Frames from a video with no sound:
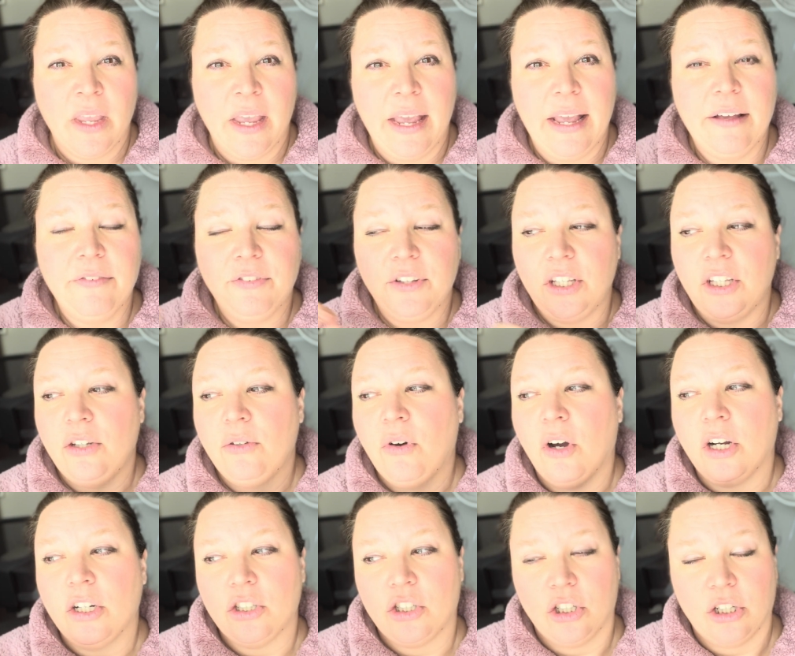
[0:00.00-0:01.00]
If you
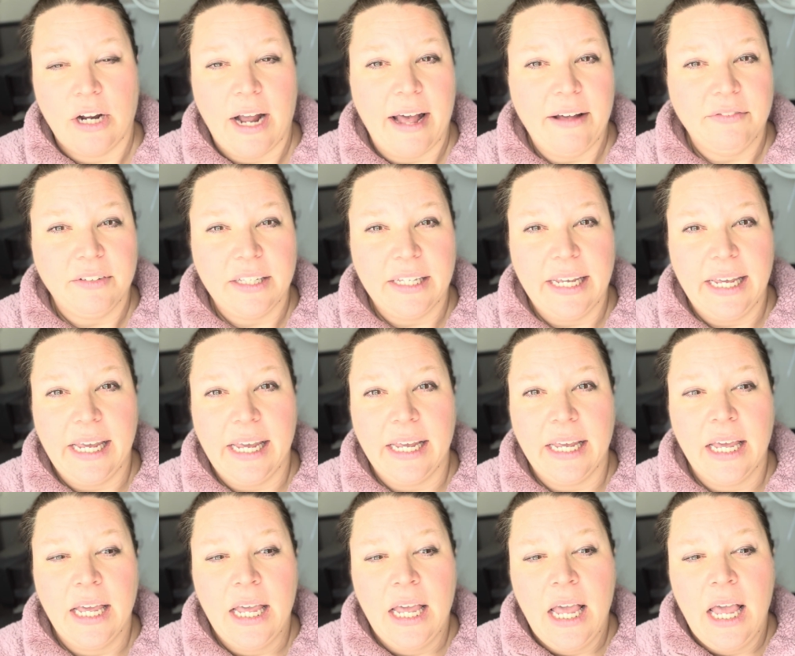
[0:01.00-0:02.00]
are
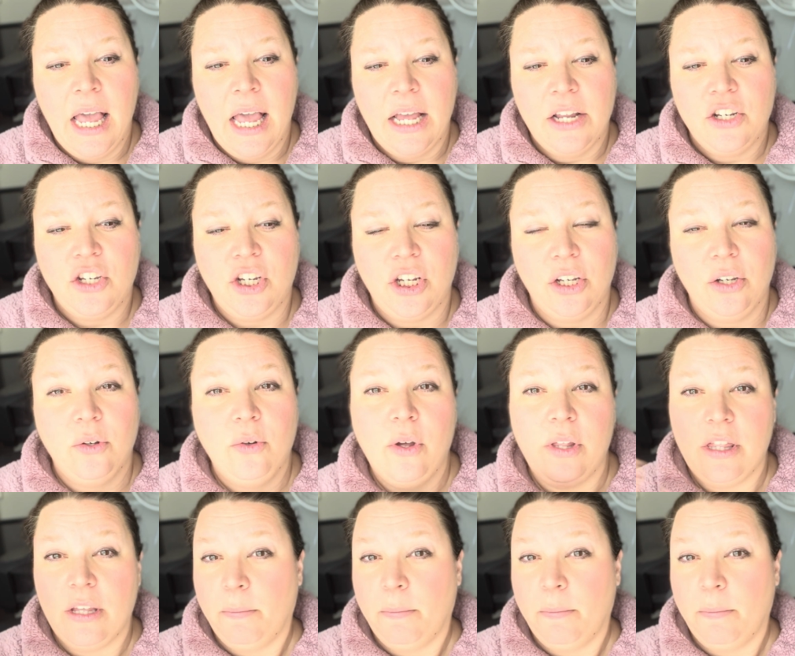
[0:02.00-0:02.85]
traveling to the